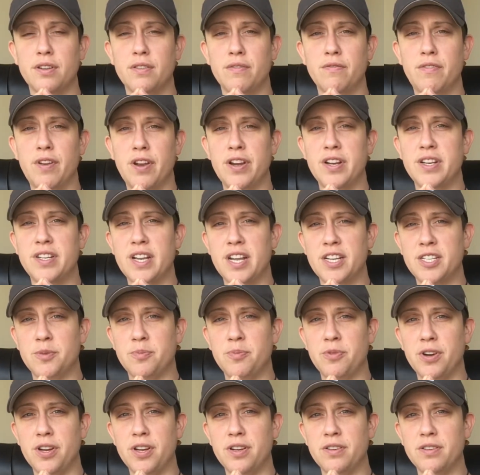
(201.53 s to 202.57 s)
very
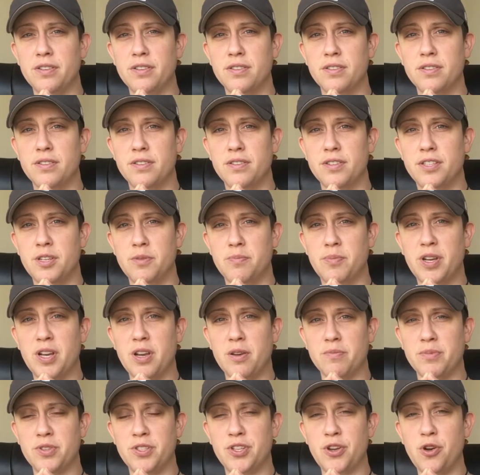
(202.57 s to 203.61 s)
desperate to
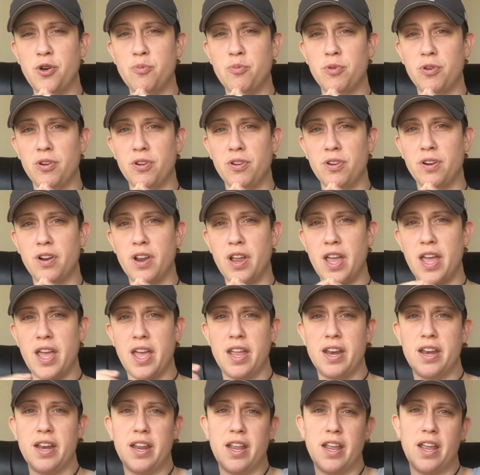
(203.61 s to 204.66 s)
become sober,
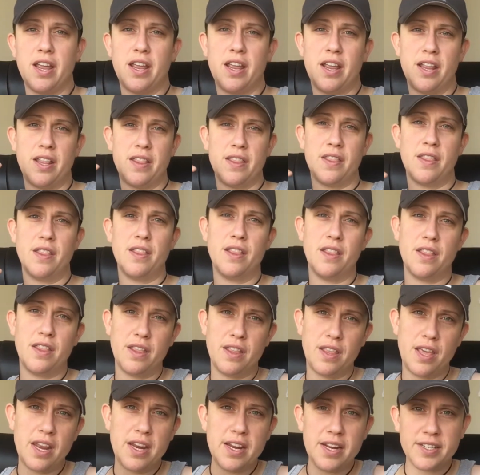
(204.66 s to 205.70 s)
and
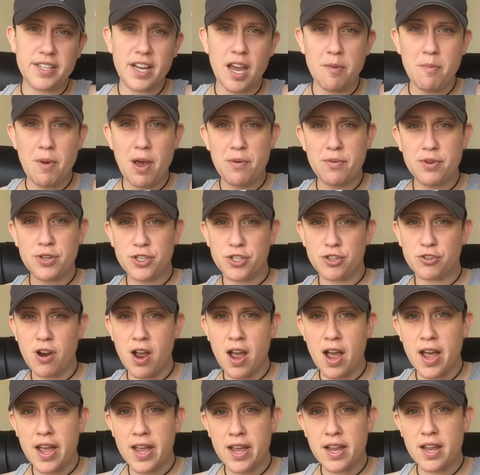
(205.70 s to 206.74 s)
anytime I would
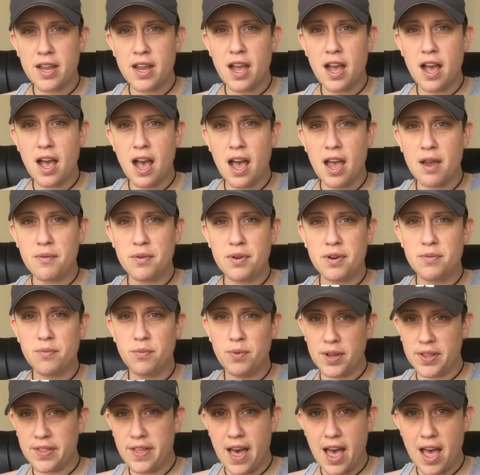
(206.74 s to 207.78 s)
try, I would
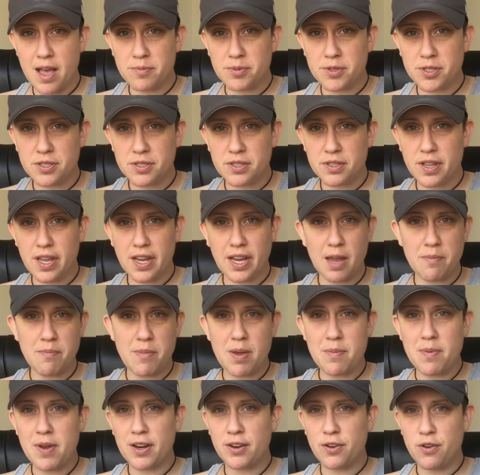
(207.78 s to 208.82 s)
relapse. Like
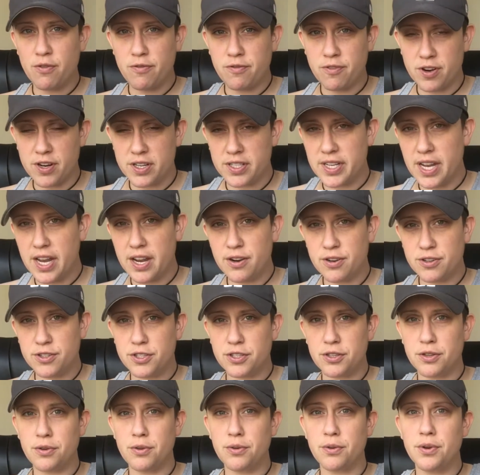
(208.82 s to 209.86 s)
maybe I'd go for a day or
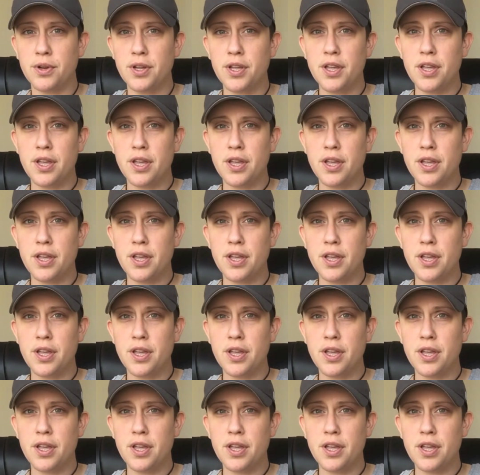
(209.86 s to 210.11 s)
two